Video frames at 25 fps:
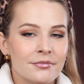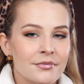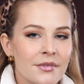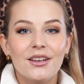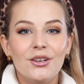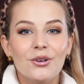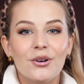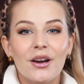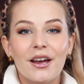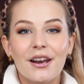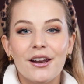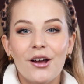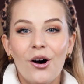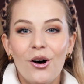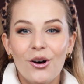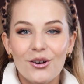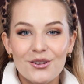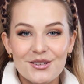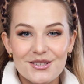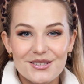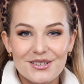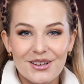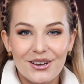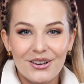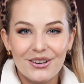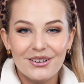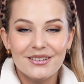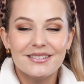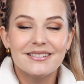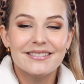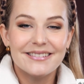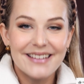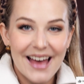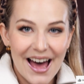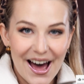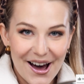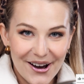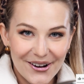You can also
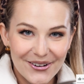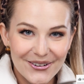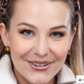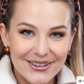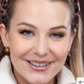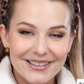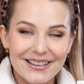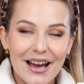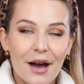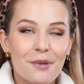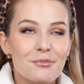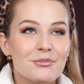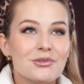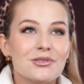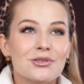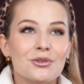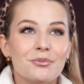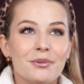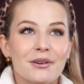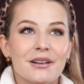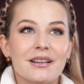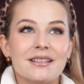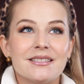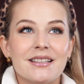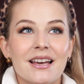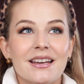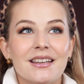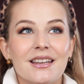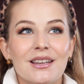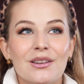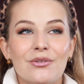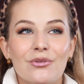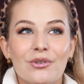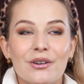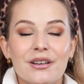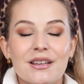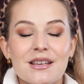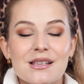now, I'm super excited
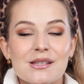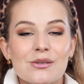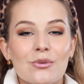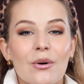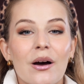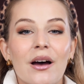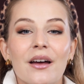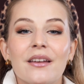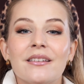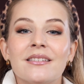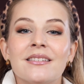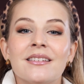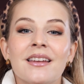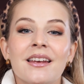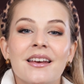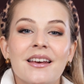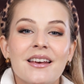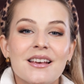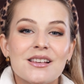for this one,